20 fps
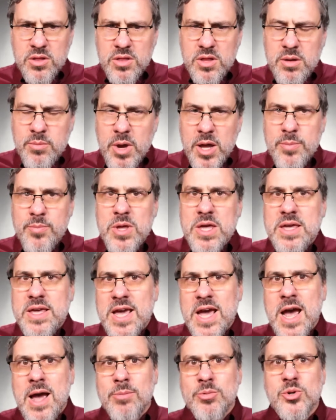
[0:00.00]
they might be
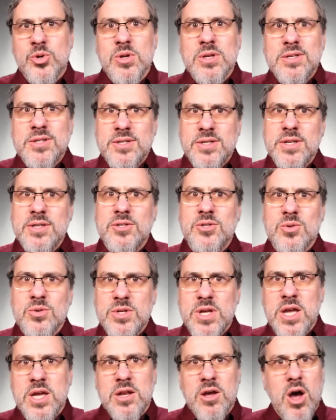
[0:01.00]
capturing sensor
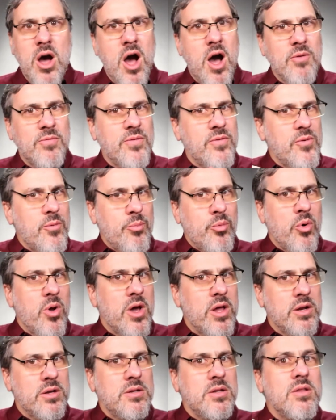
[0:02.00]
data off of a
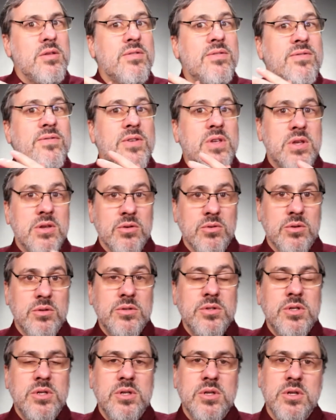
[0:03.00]
product in the
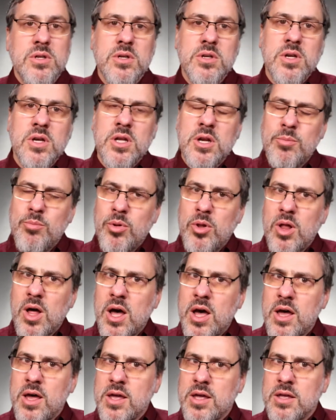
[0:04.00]
field and
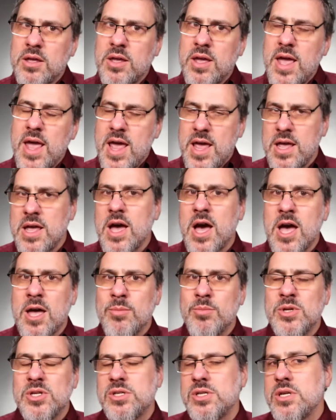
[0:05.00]
applying AI
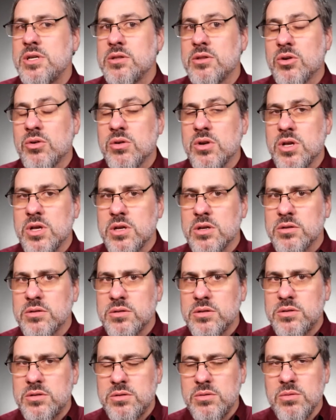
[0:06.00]
and machine
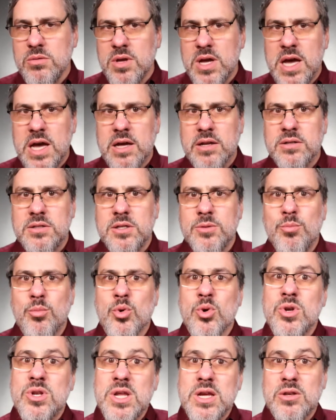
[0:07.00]
learning to that to
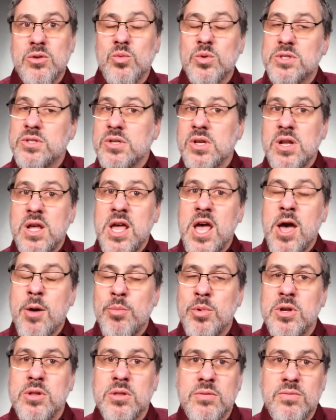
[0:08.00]
predict what's going to
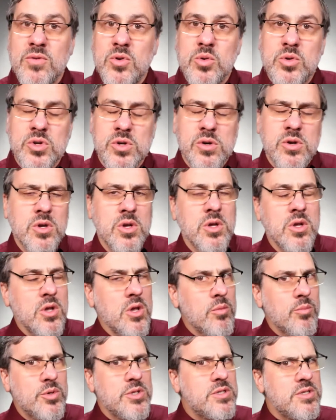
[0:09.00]
happen in the future.
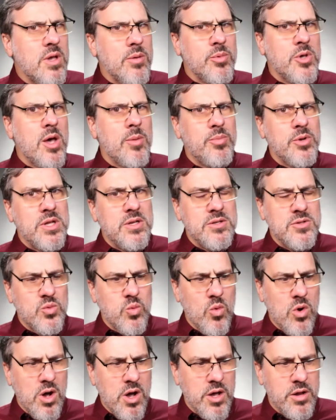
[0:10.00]
But some companies
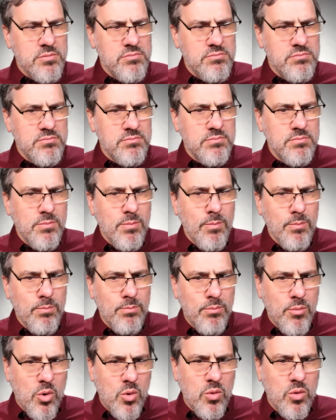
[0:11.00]
want
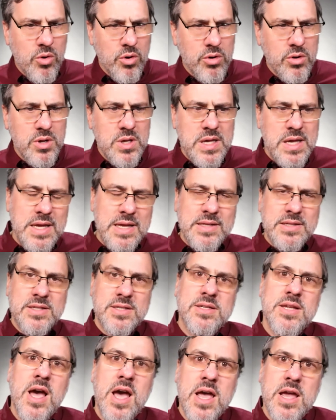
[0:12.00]
more
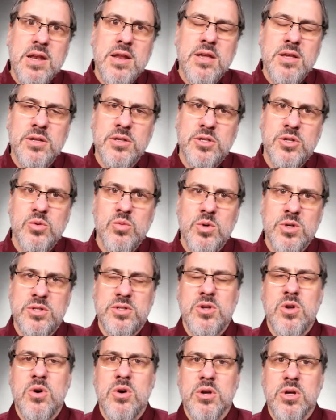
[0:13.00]
insight into
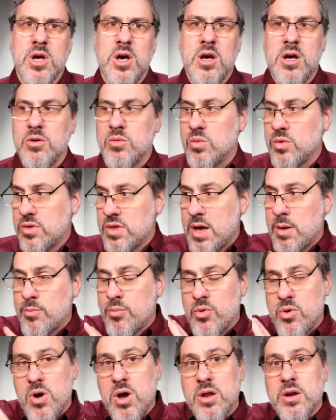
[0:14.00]
what's going on with that
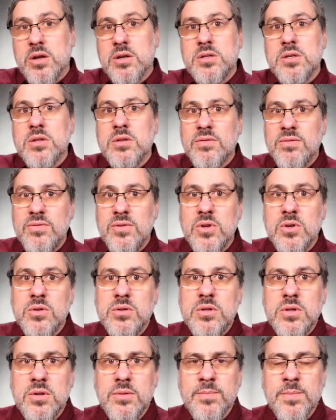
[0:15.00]
product in the
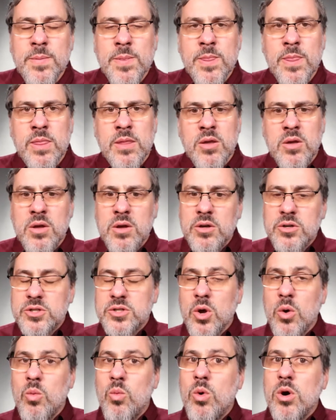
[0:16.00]
field.
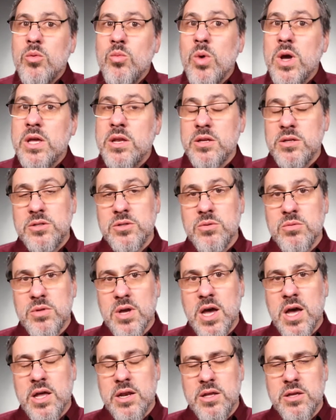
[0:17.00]
So, one way to do
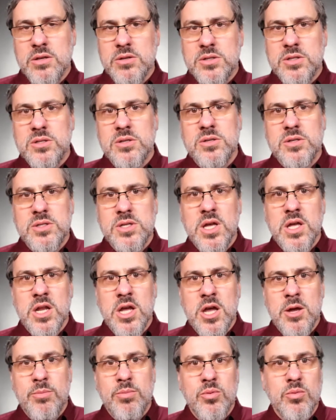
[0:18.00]
that is to set
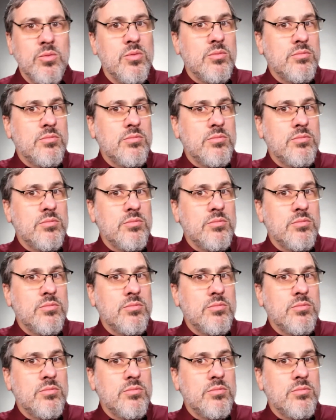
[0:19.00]
up